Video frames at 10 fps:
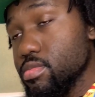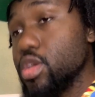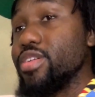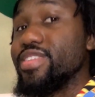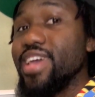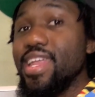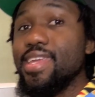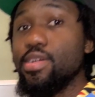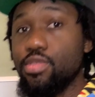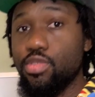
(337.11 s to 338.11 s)
are
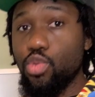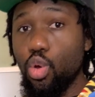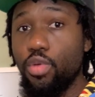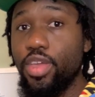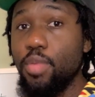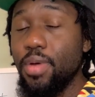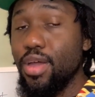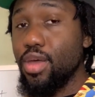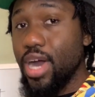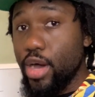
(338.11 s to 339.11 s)
telling a story
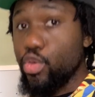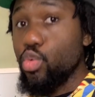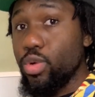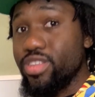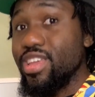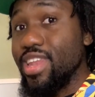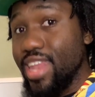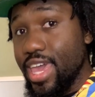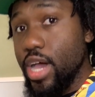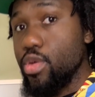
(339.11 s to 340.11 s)
about how you want to
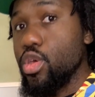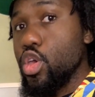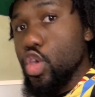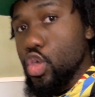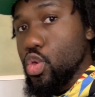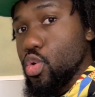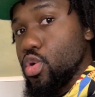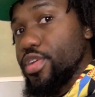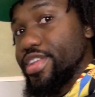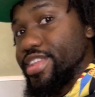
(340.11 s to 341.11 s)
lay out
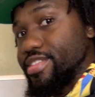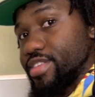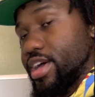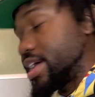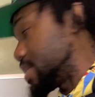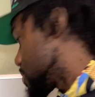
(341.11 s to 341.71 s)
your design.